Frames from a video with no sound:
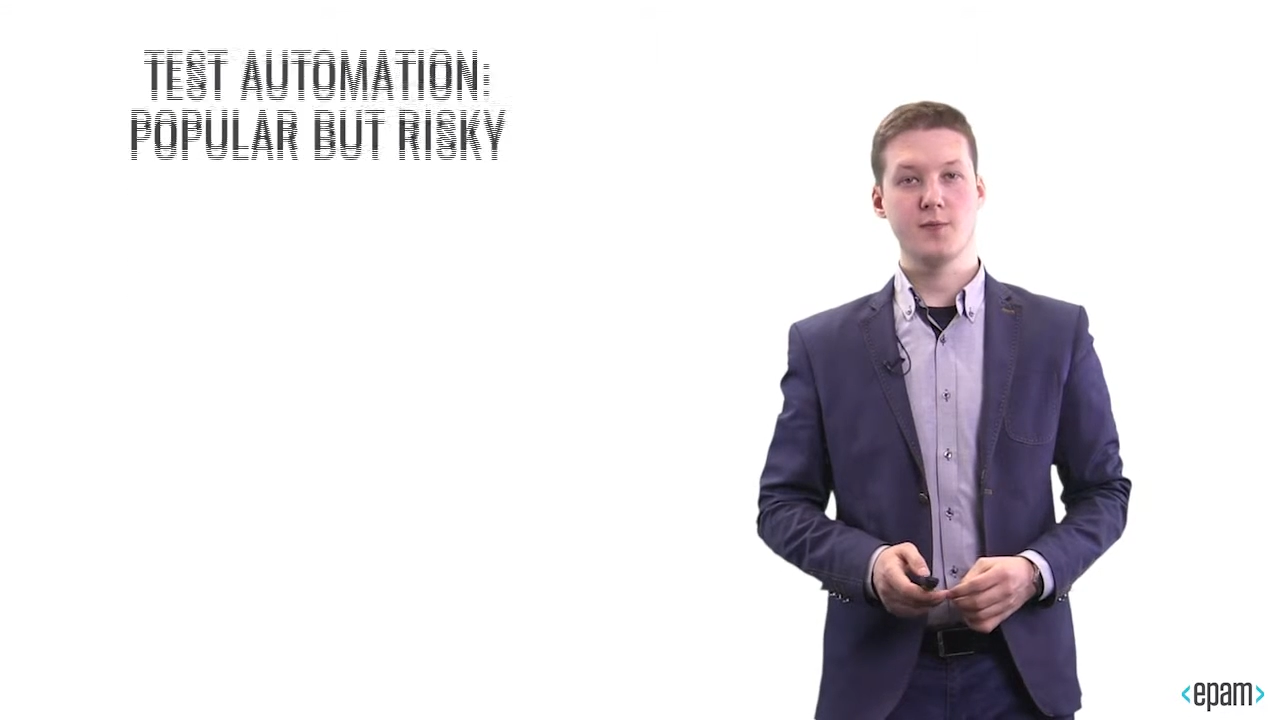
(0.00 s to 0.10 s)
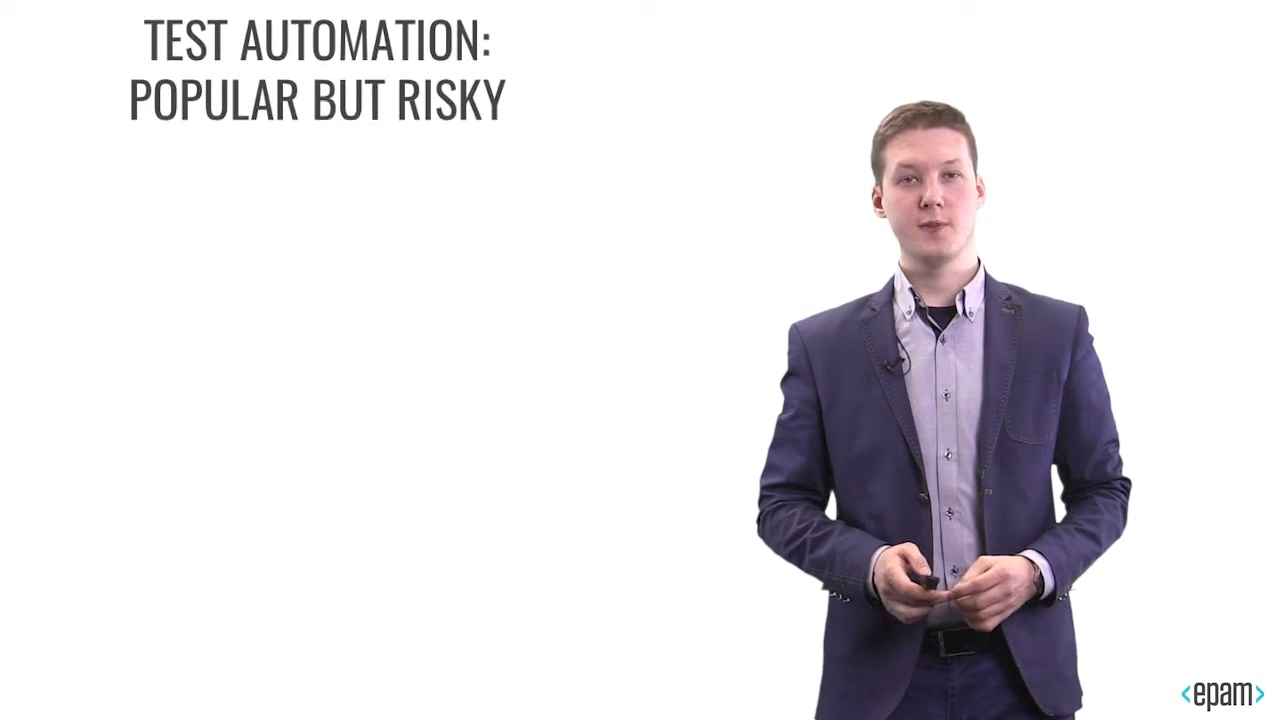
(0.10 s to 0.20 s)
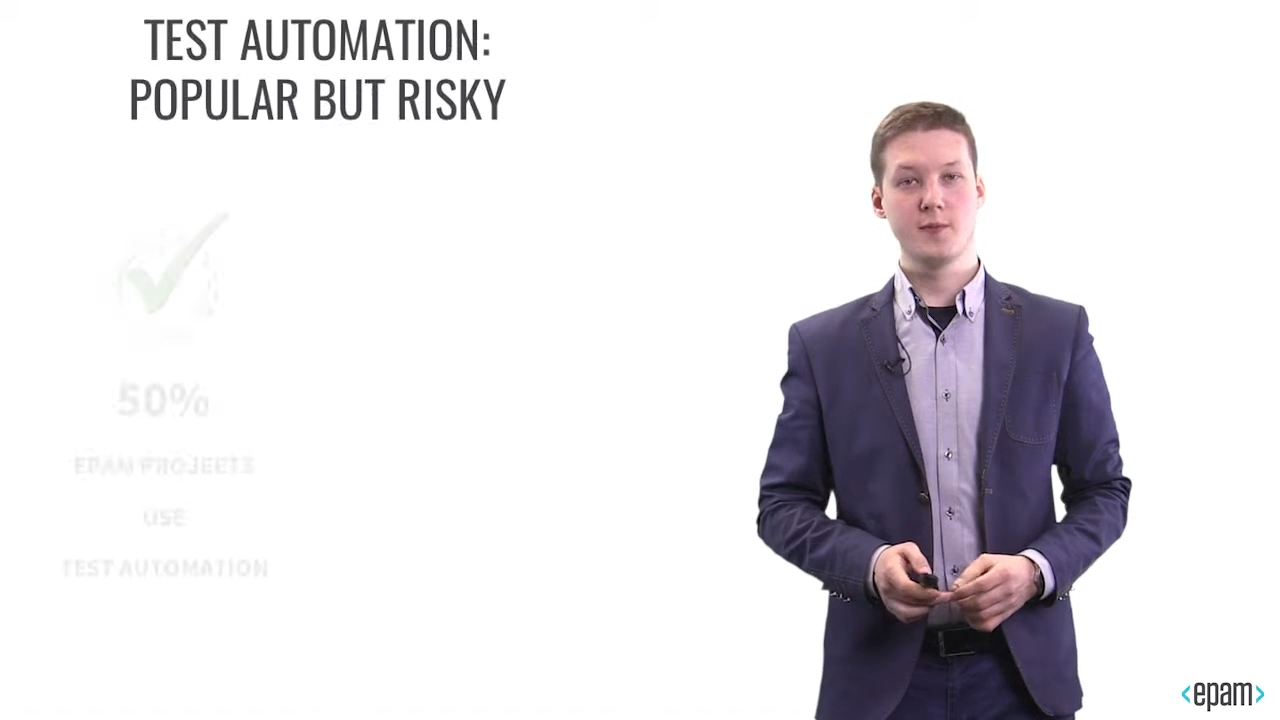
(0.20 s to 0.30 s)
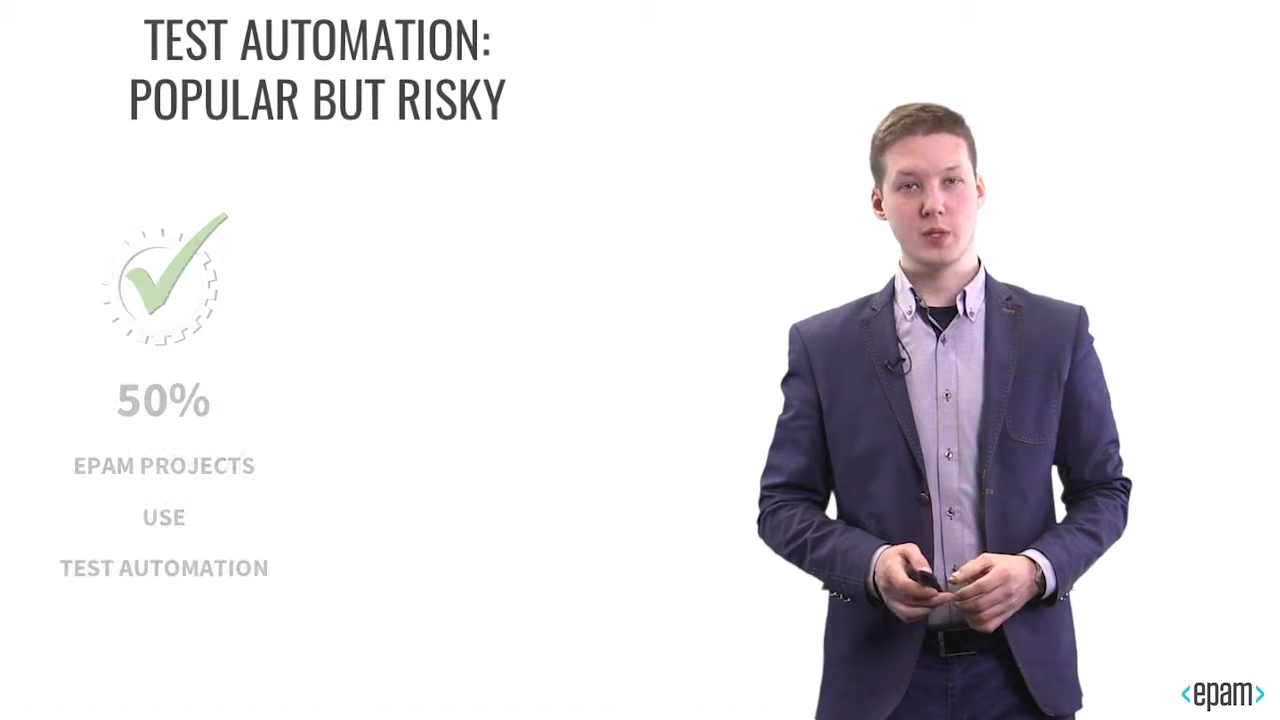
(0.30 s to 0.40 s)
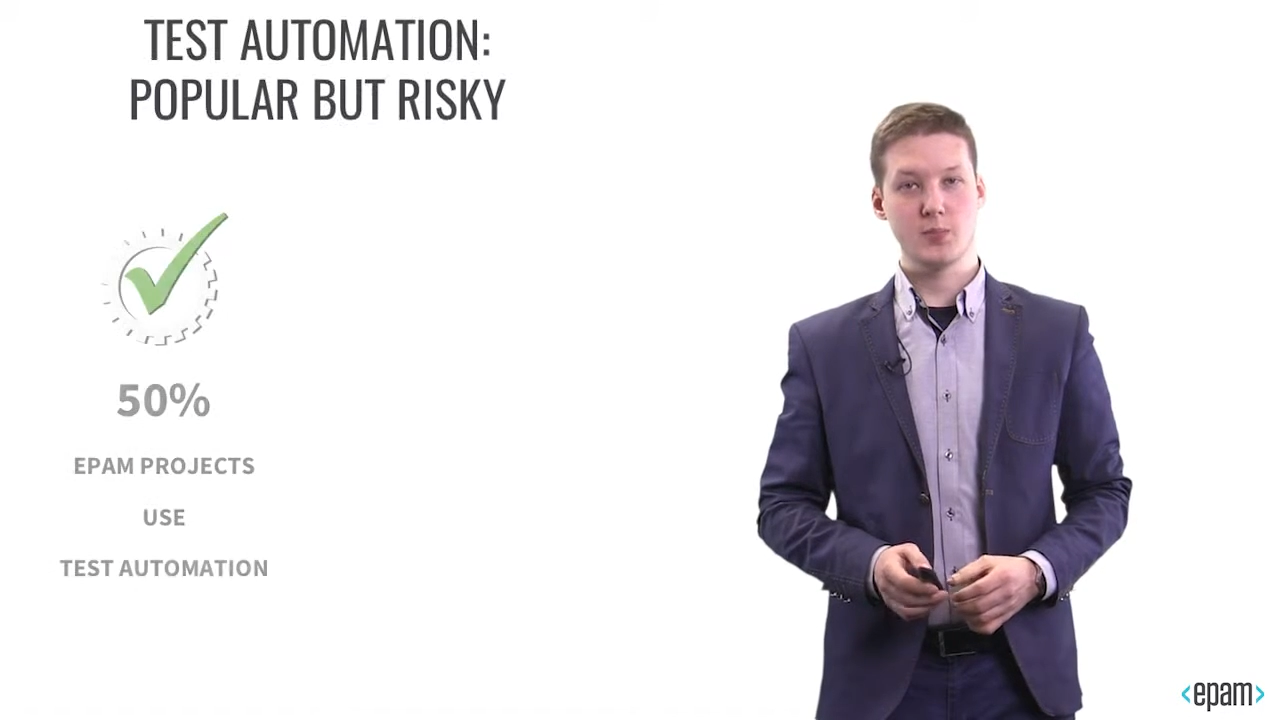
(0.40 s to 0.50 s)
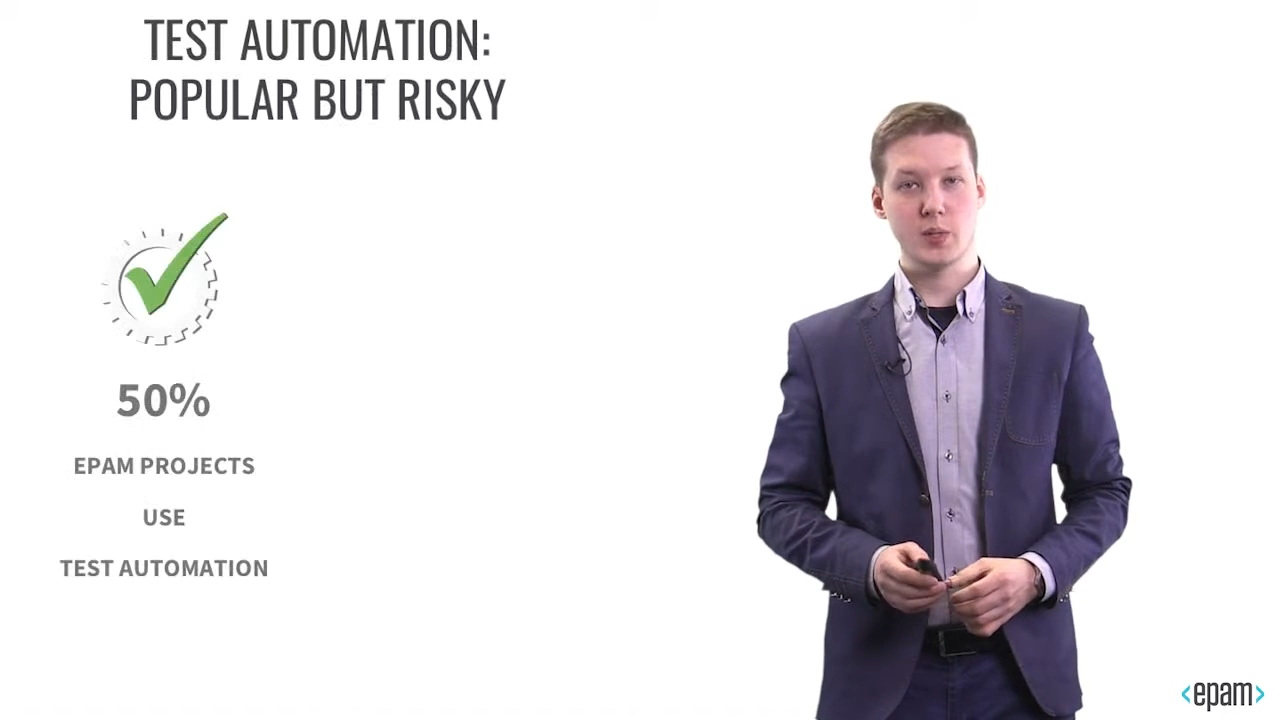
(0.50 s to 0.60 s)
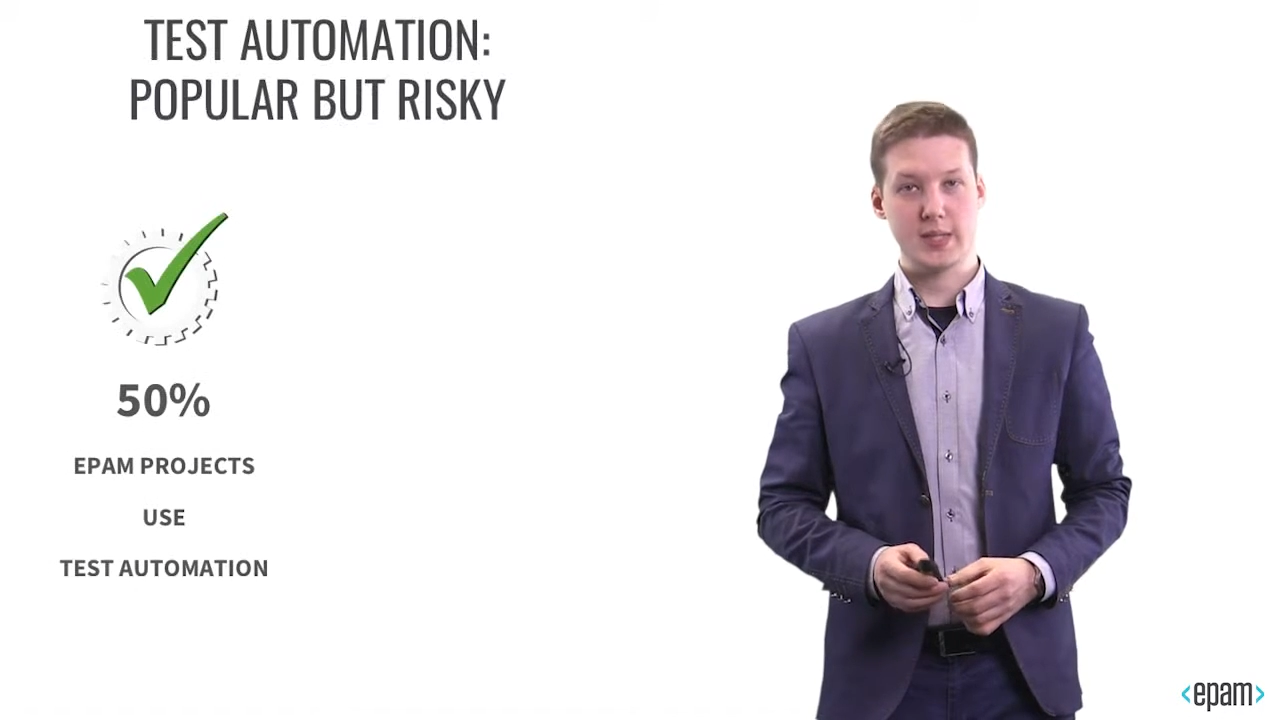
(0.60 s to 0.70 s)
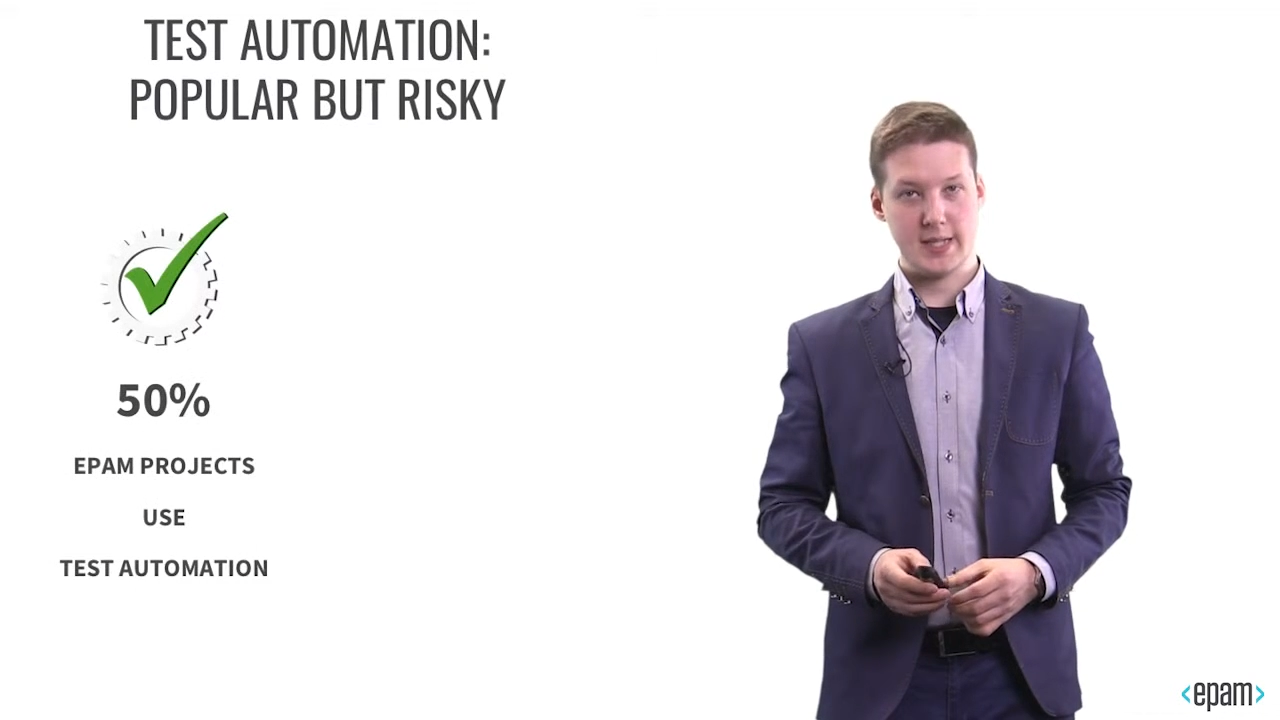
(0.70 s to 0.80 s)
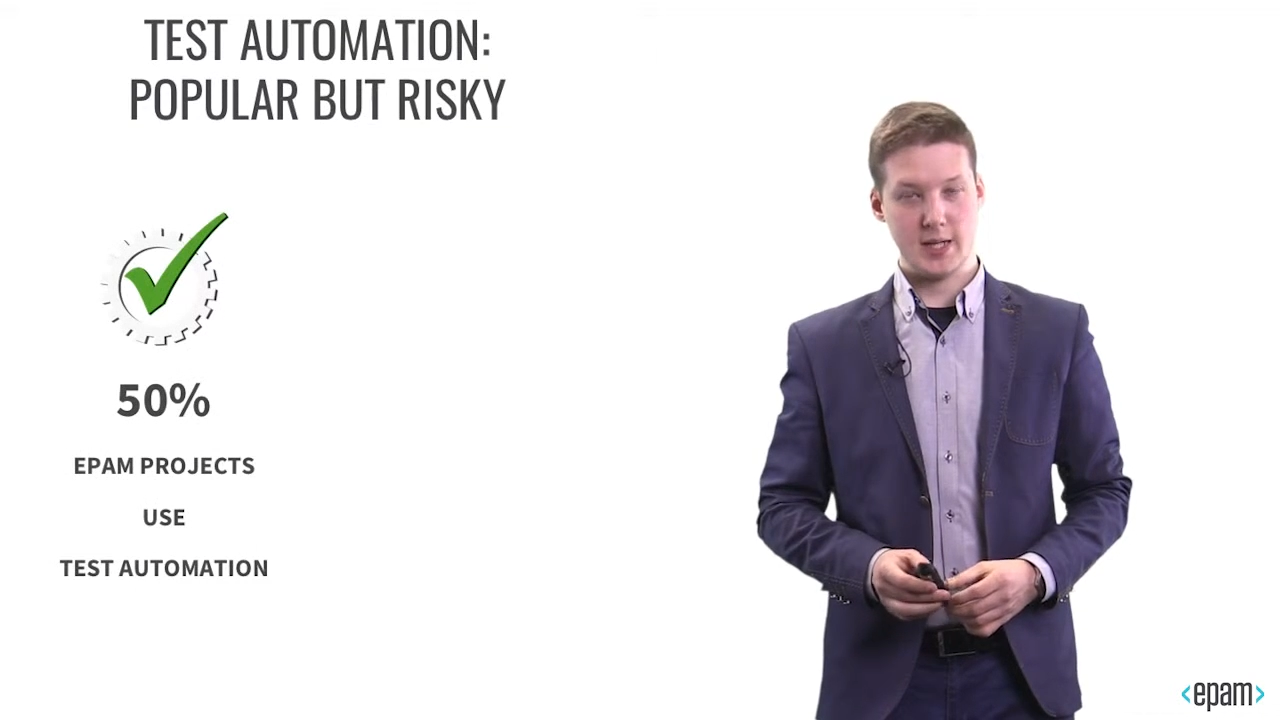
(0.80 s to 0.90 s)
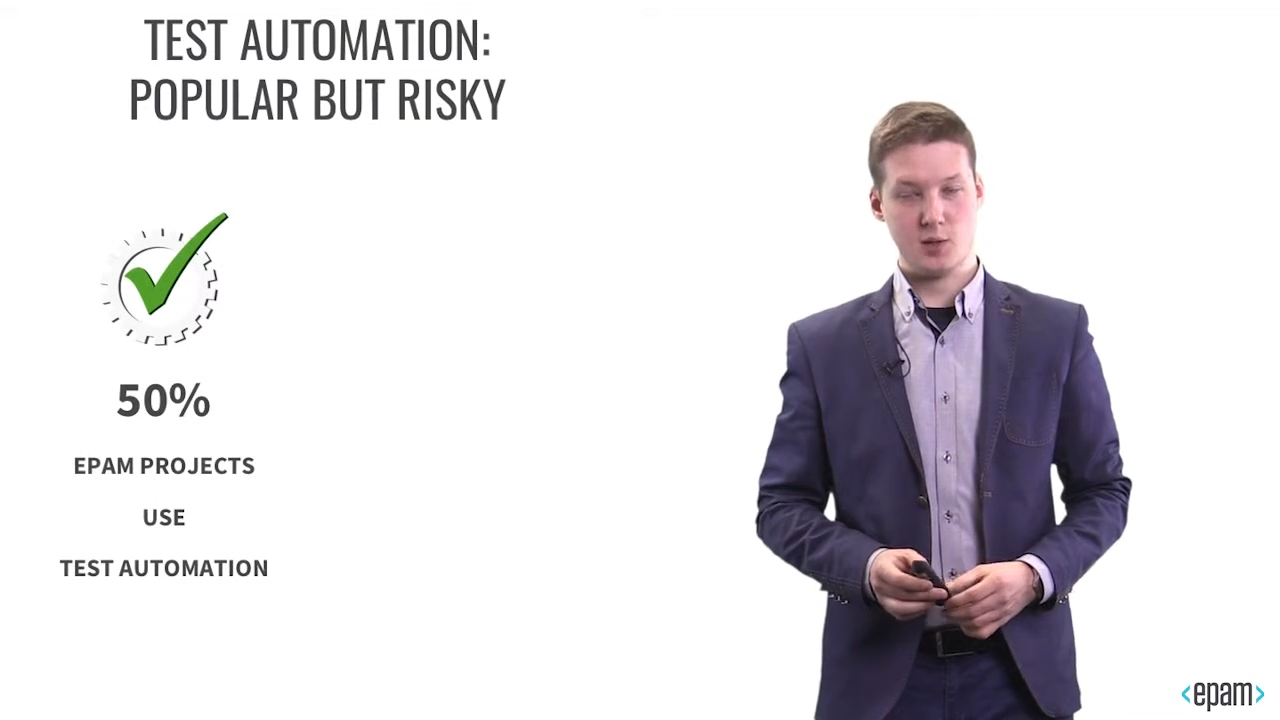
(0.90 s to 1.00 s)

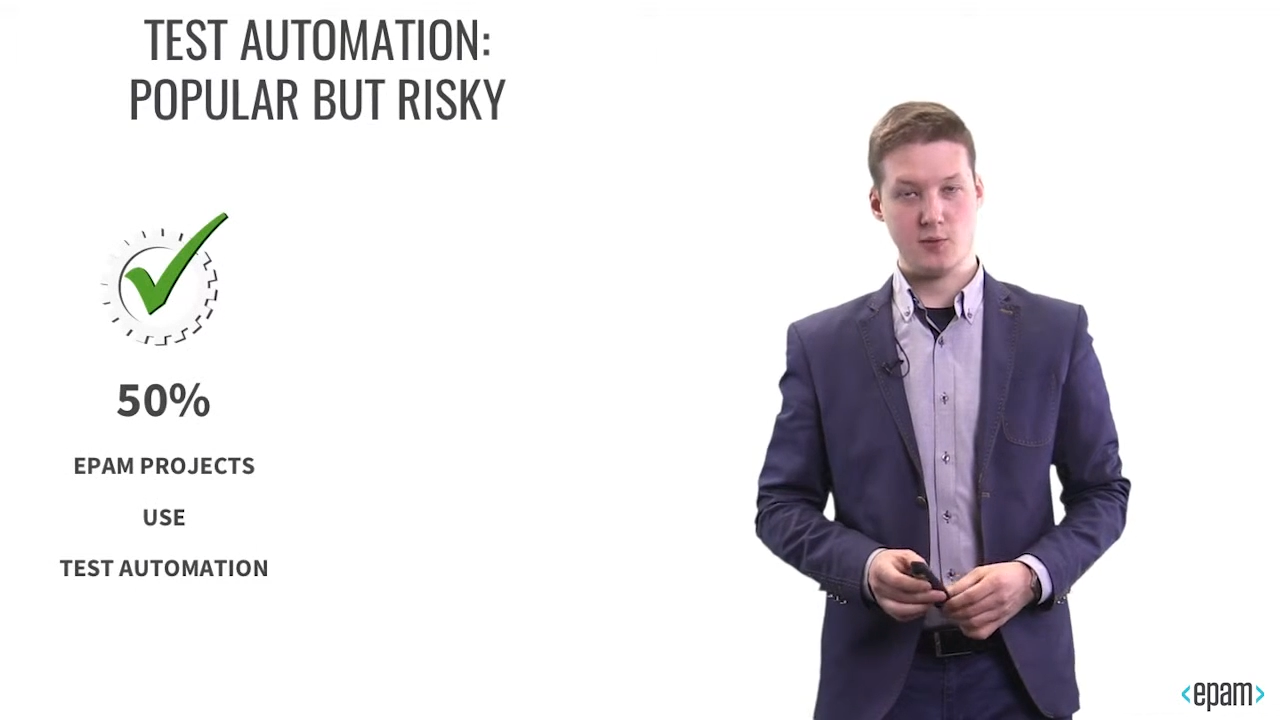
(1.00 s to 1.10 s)
50%